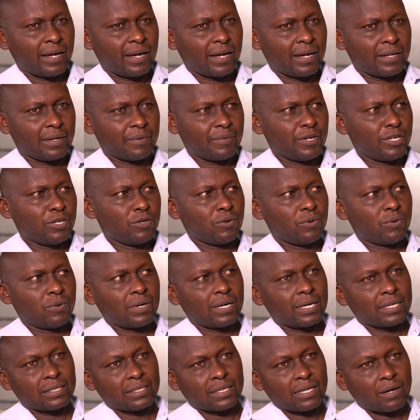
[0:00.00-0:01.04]
And when you
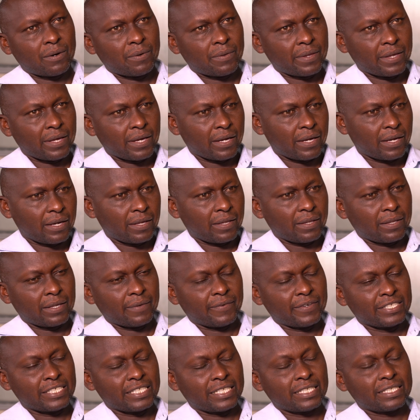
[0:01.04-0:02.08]
look at now the
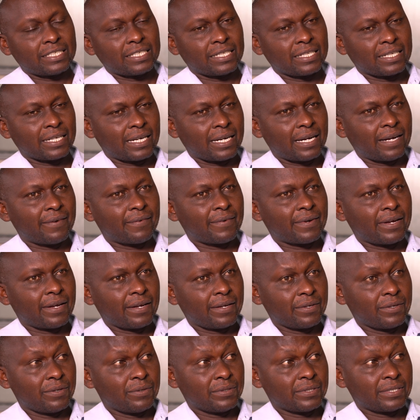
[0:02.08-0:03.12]
vegetation cover,
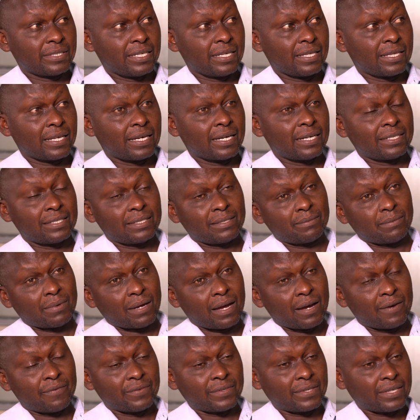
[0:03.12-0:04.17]
you'll see that
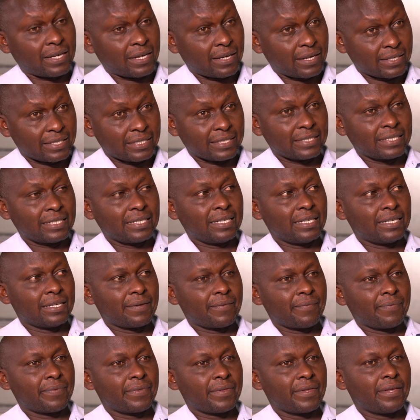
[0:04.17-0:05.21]
after
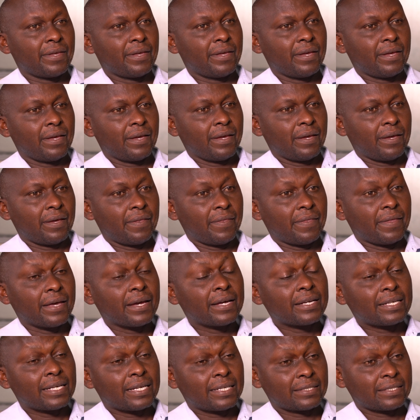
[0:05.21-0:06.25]
reseeding, the
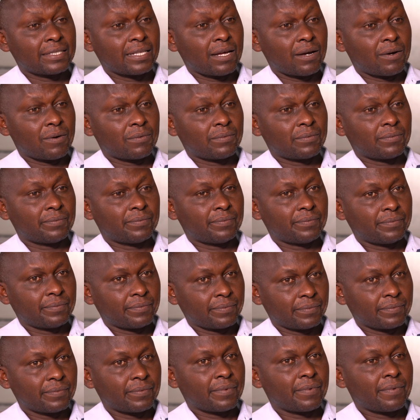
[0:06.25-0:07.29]
areas now,
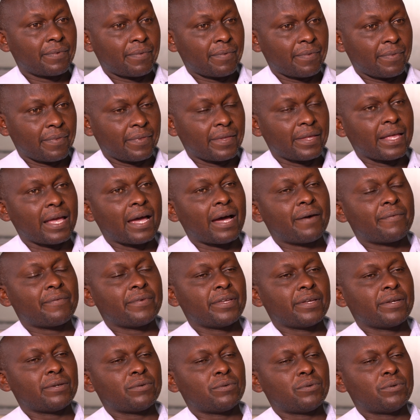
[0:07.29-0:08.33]
they are
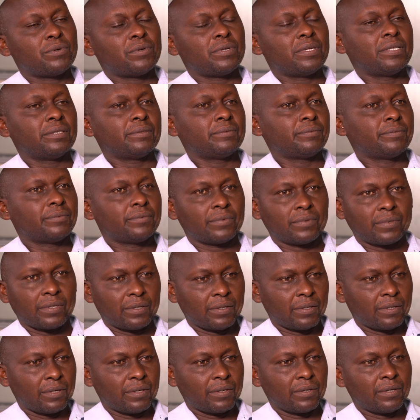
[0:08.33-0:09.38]
having good
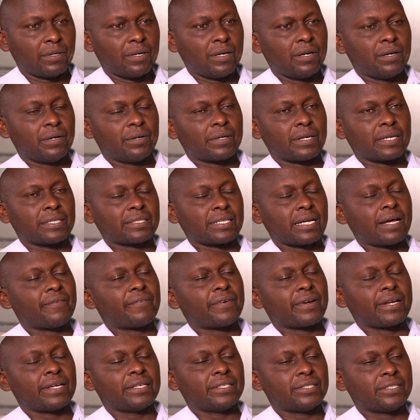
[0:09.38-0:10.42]
grass
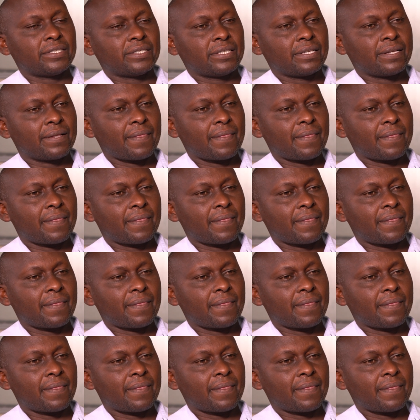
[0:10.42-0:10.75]
coverage.